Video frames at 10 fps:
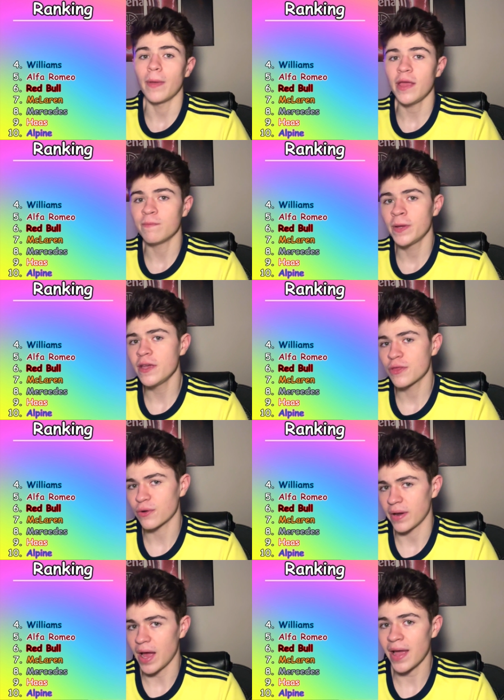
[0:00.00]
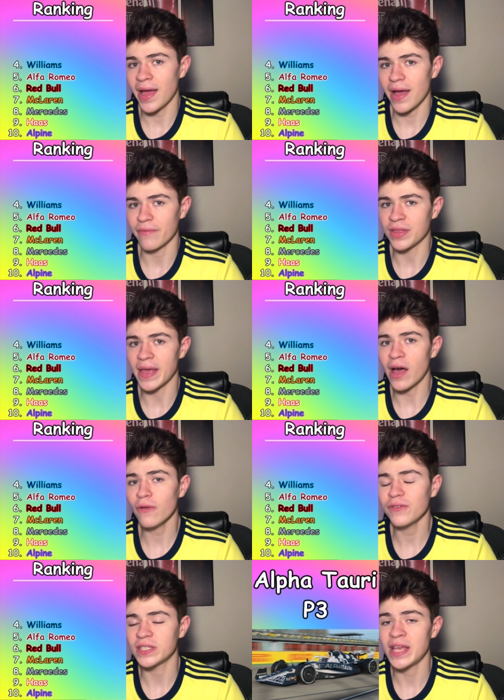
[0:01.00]
In P3, I have the
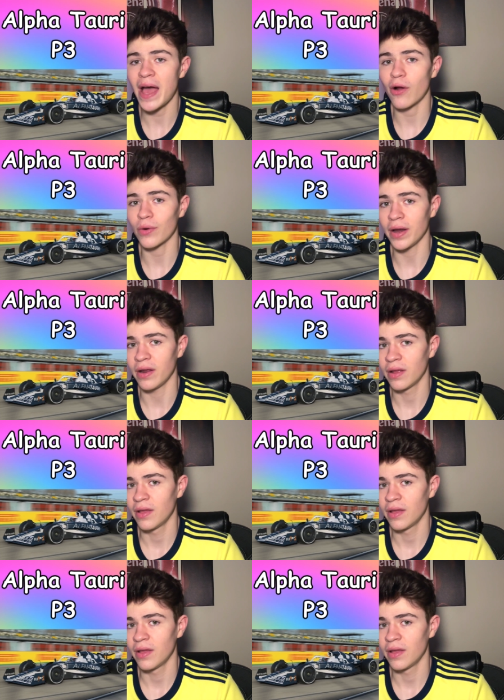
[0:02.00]
Alpha Tauri,